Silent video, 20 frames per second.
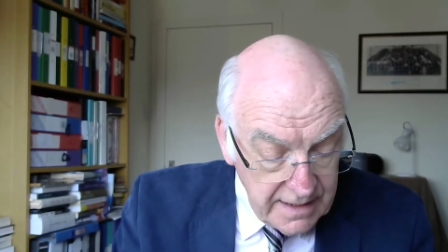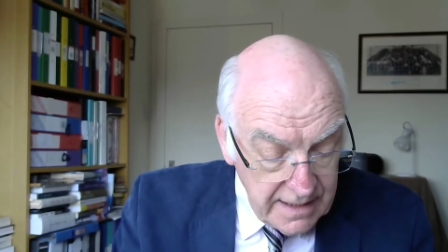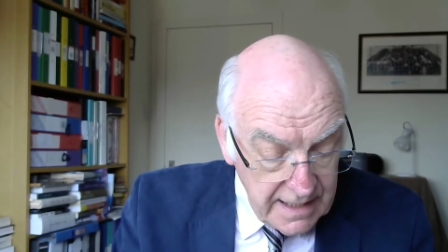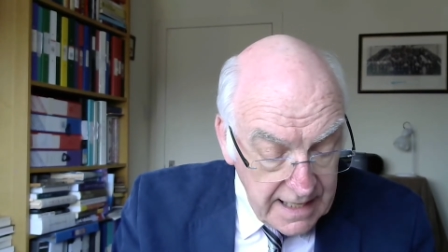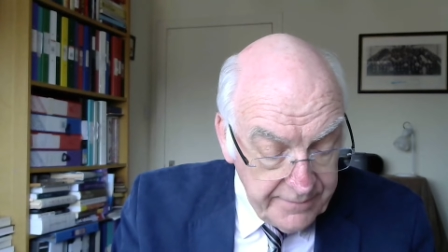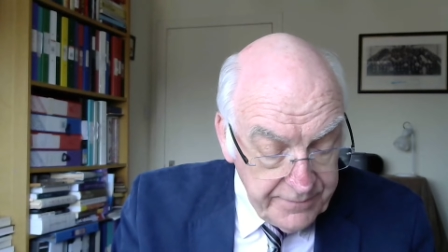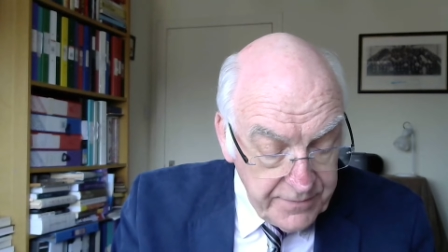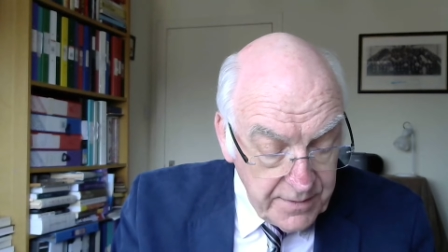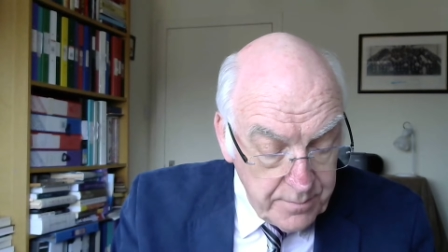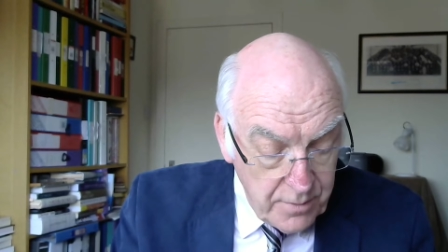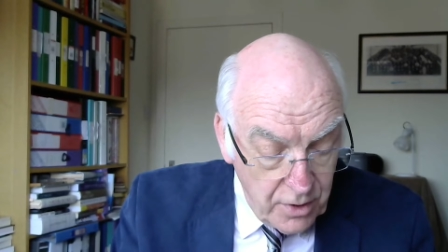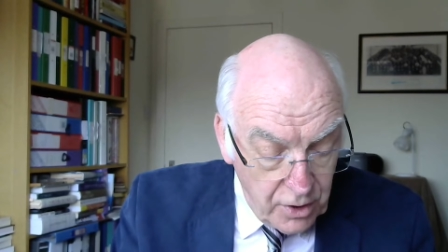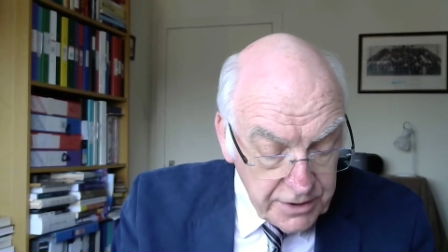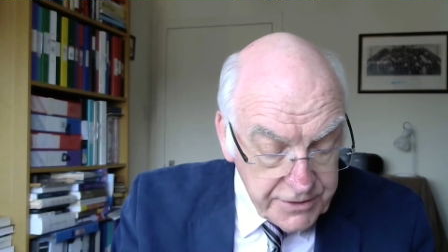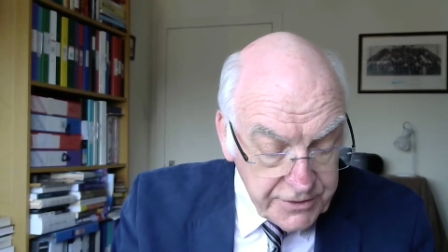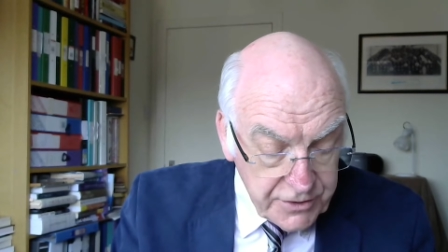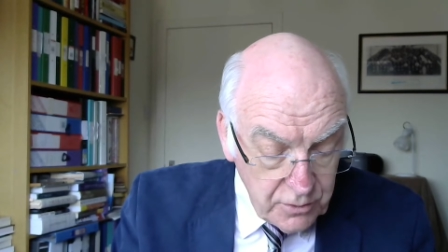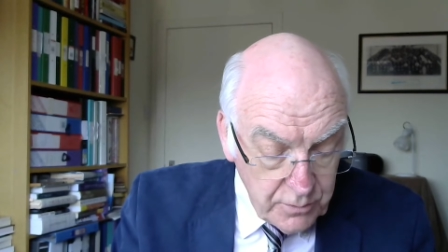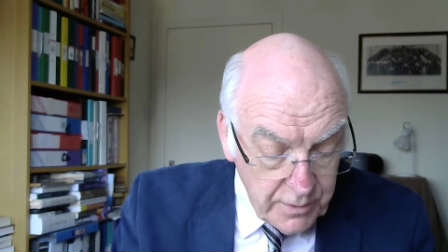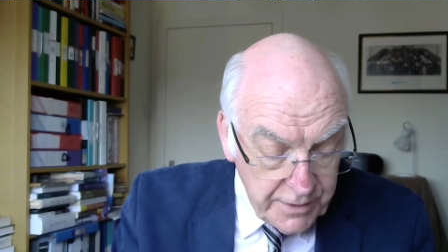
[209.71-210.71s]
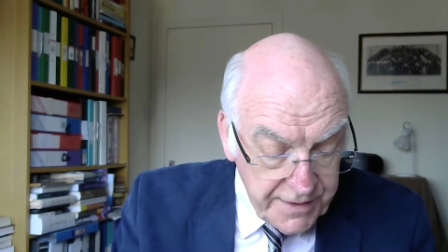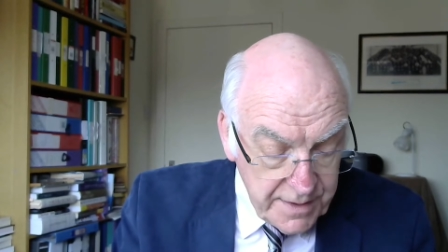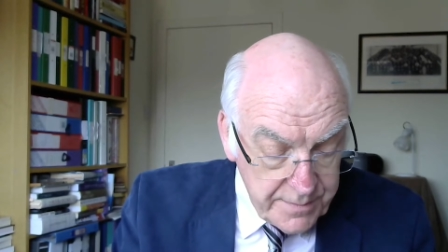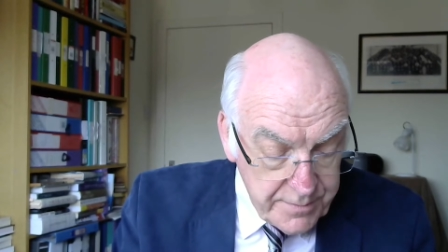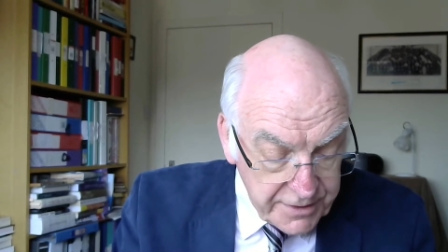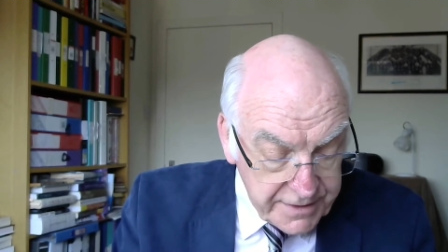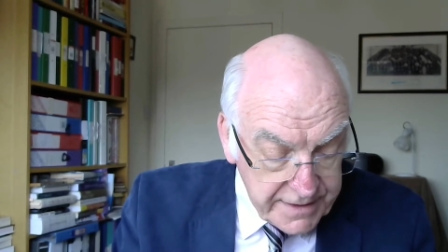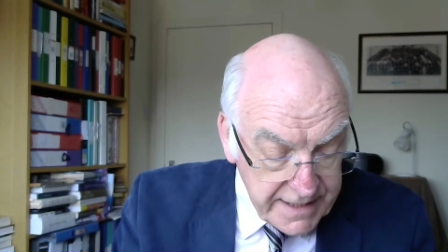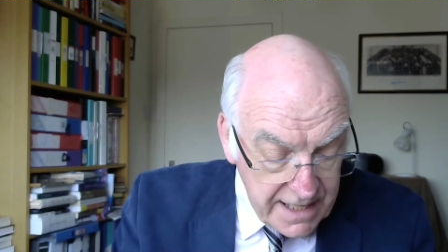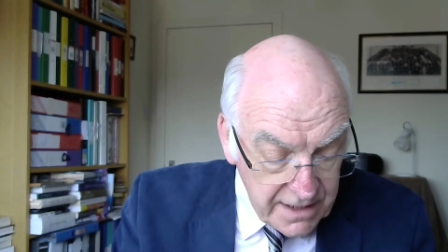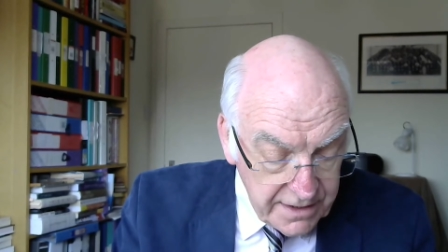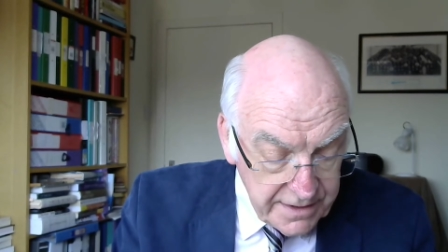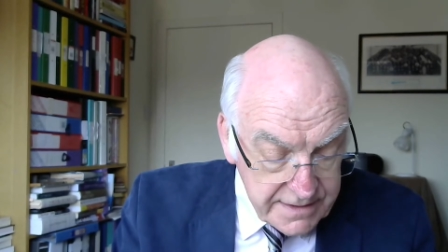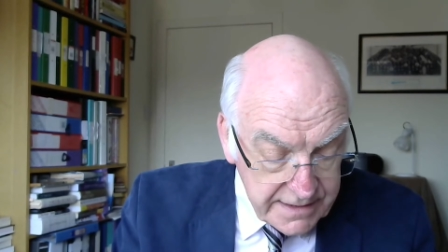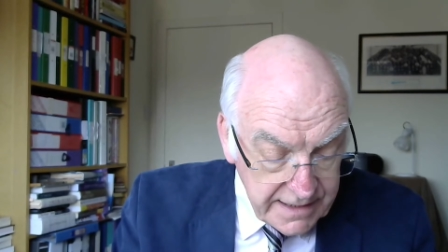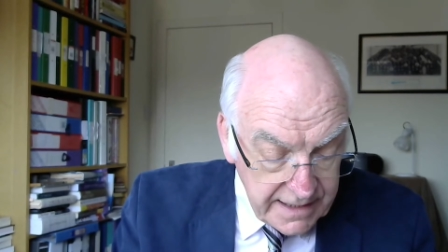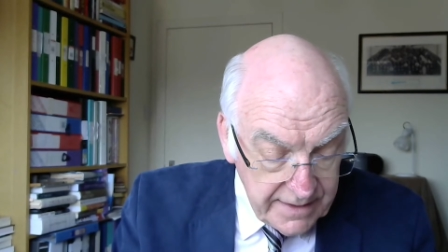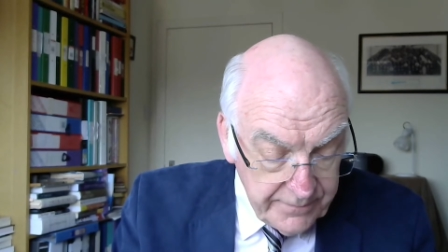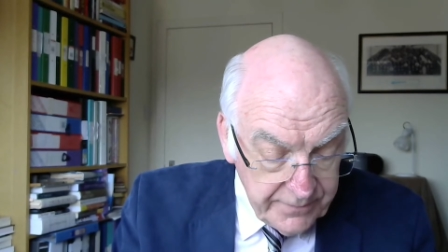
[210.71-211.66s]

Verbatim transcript: and the mortal with immortality.